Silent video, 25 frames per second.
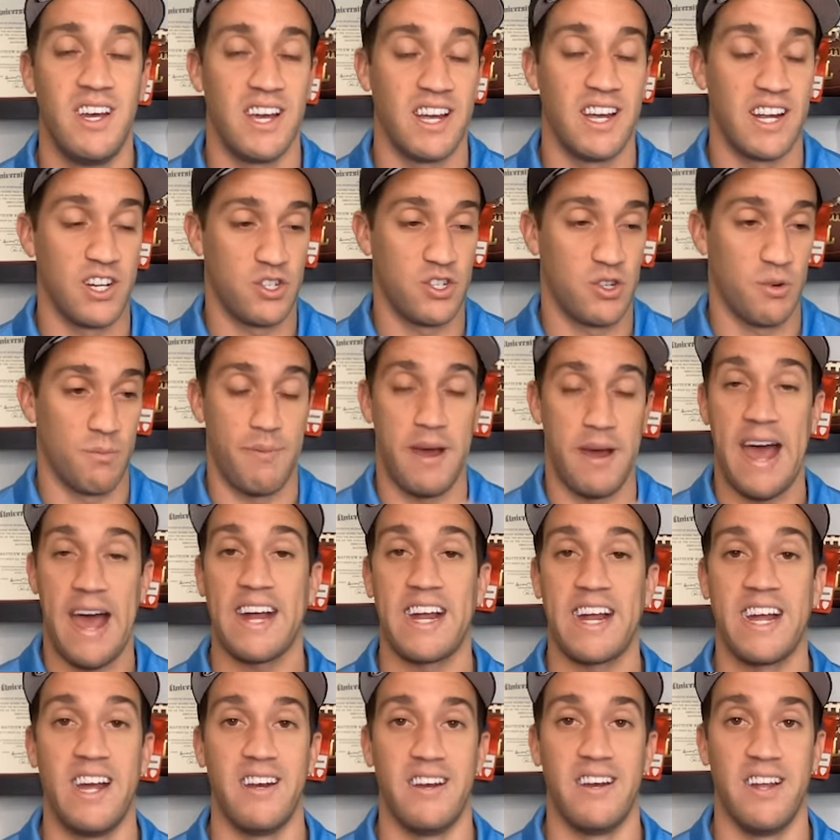and get your
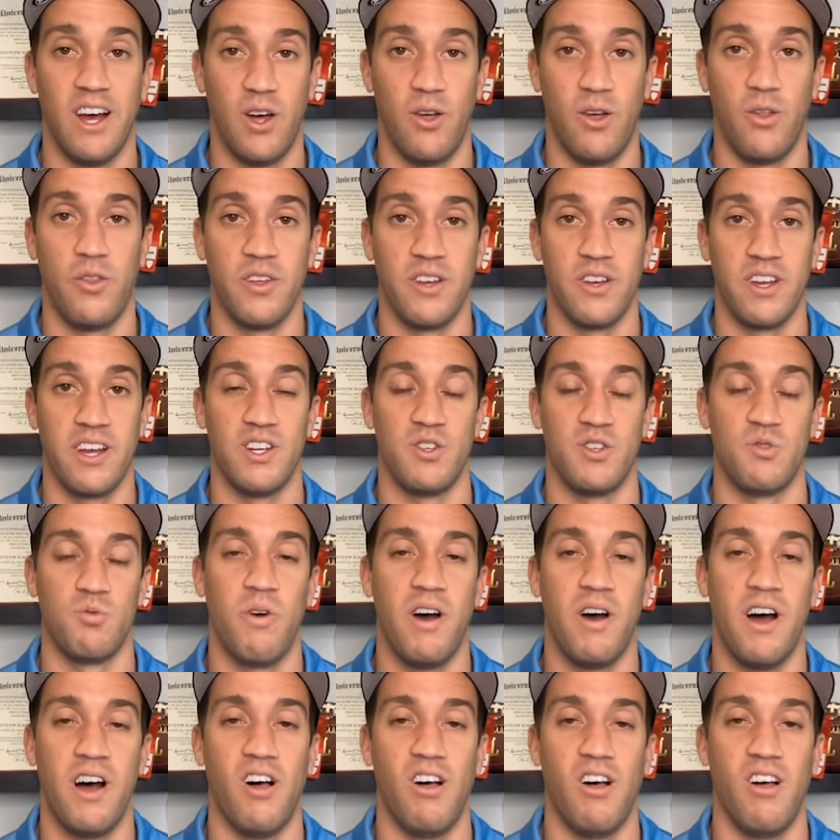back end healthy as
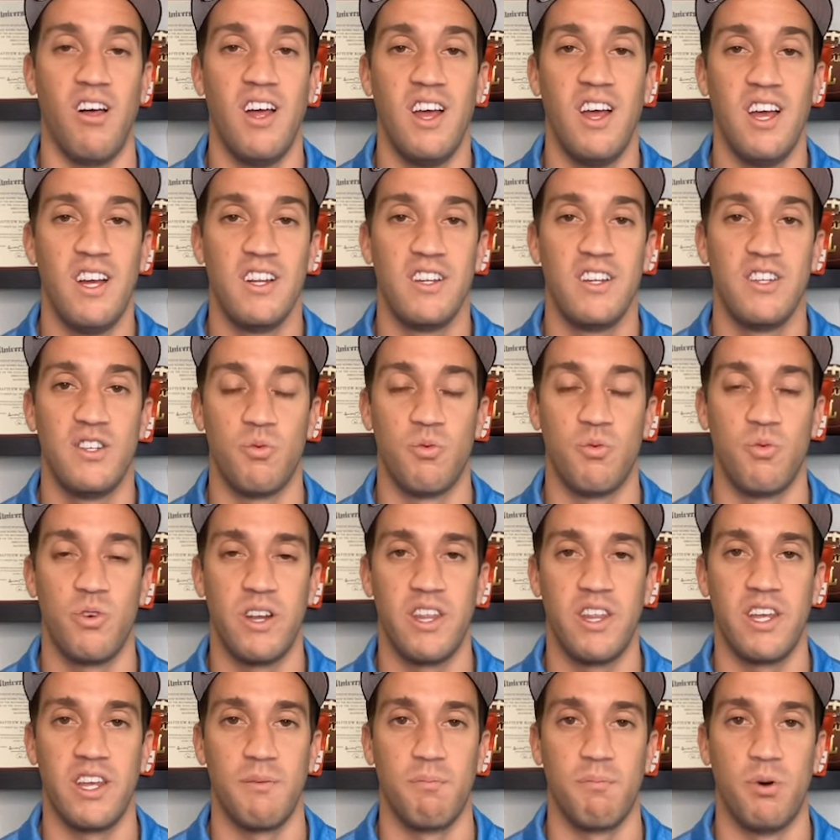well to
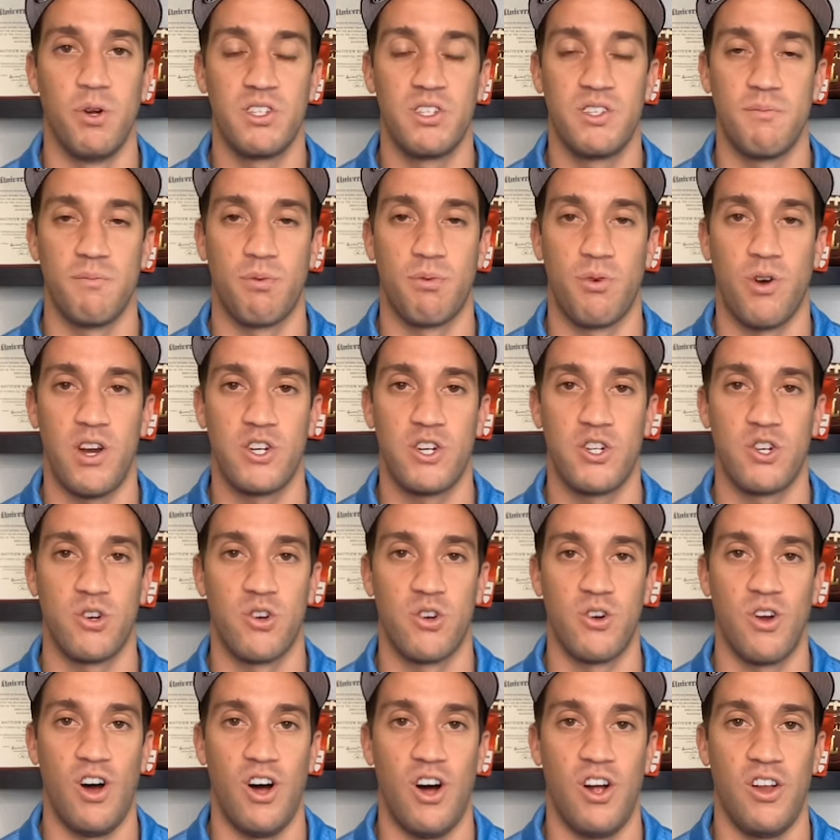really put some
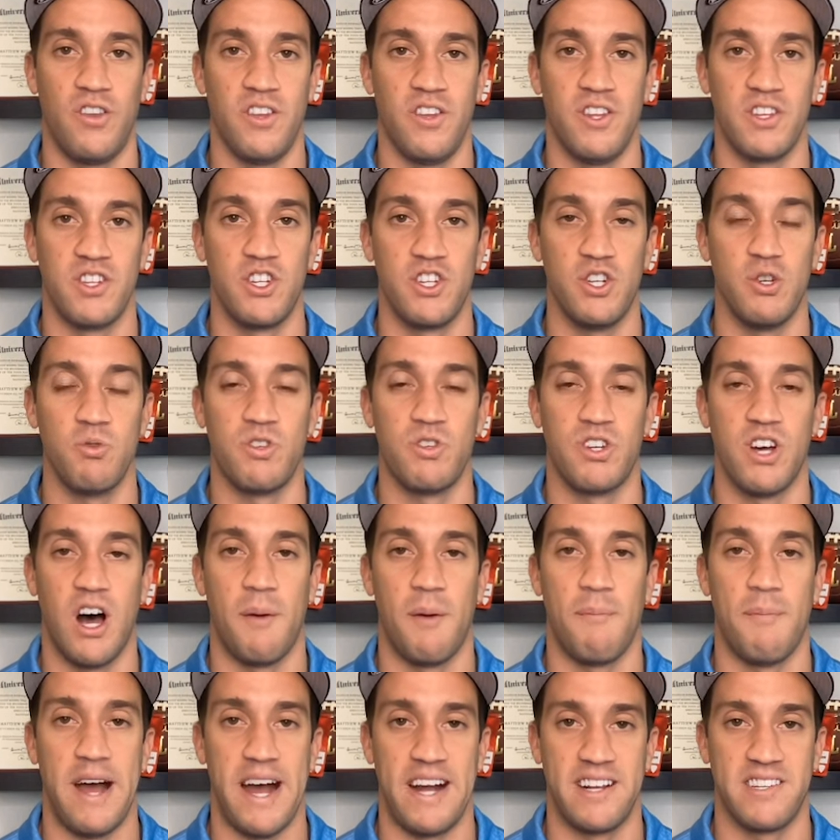pressure on this
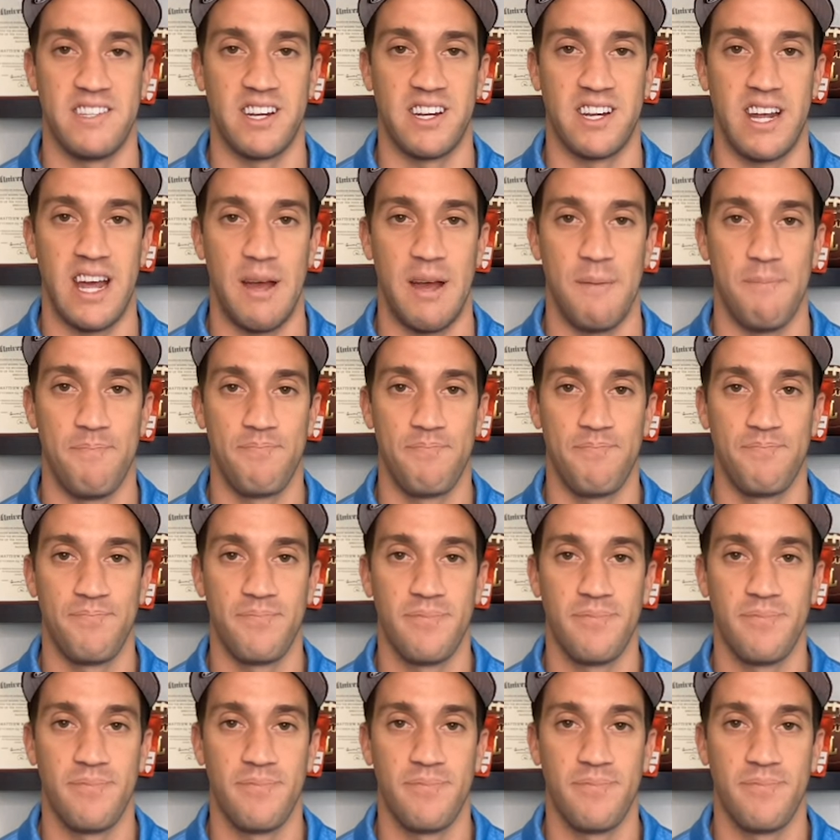Utah passing game.